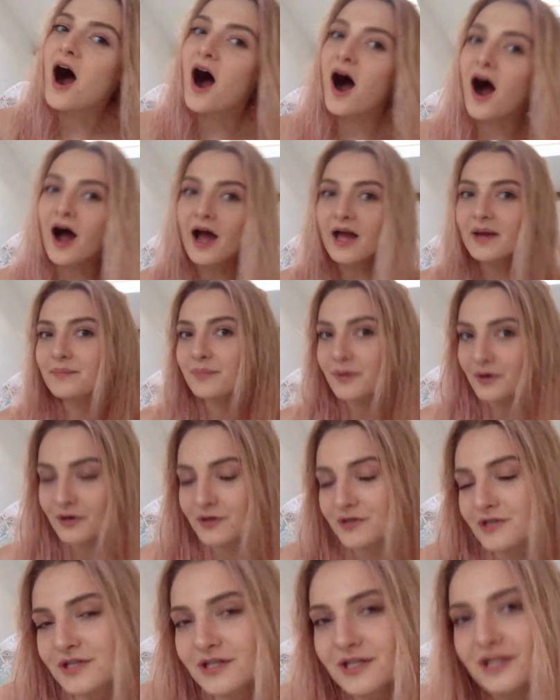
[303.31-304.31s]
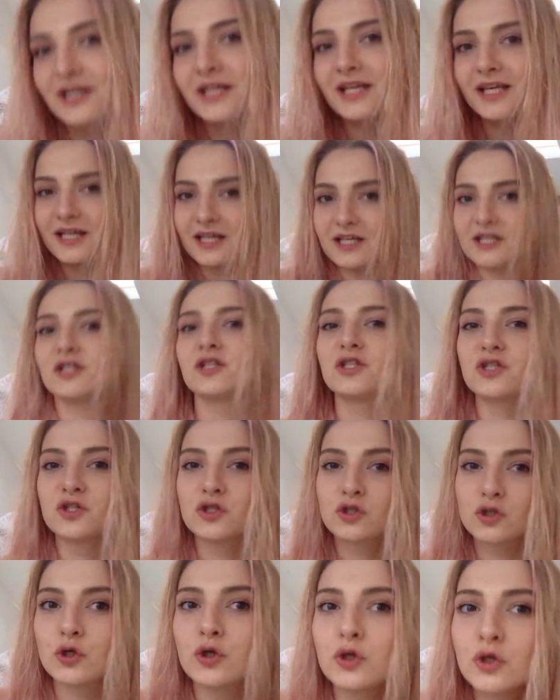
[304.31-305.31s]
I personally
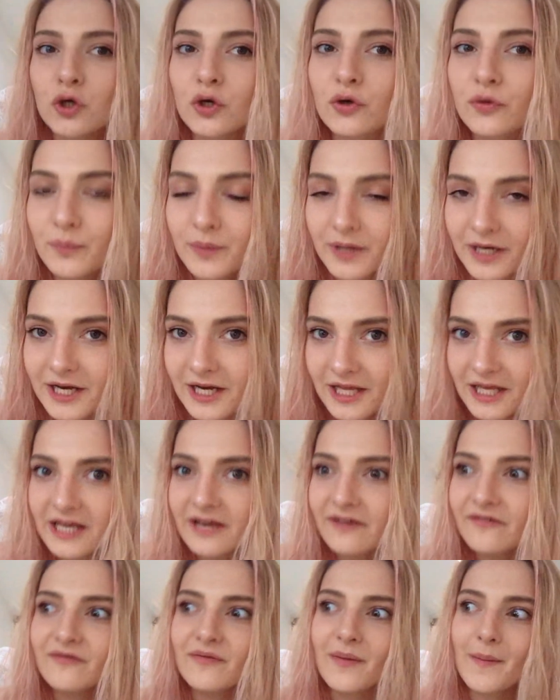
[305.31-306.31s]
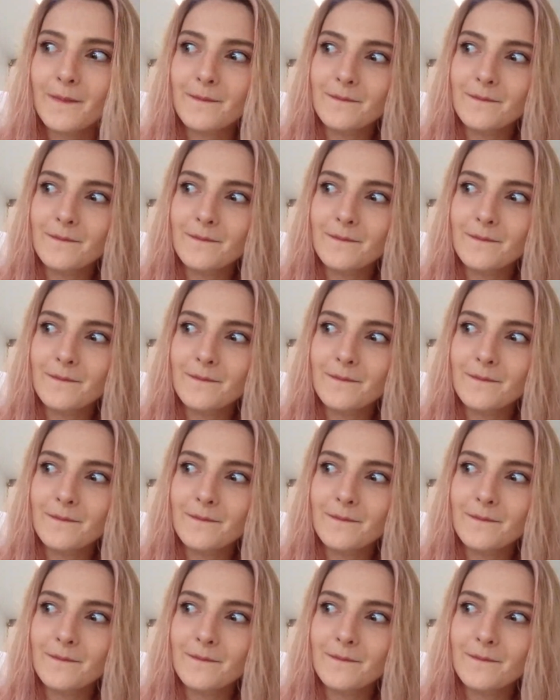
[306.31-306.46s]
do not believe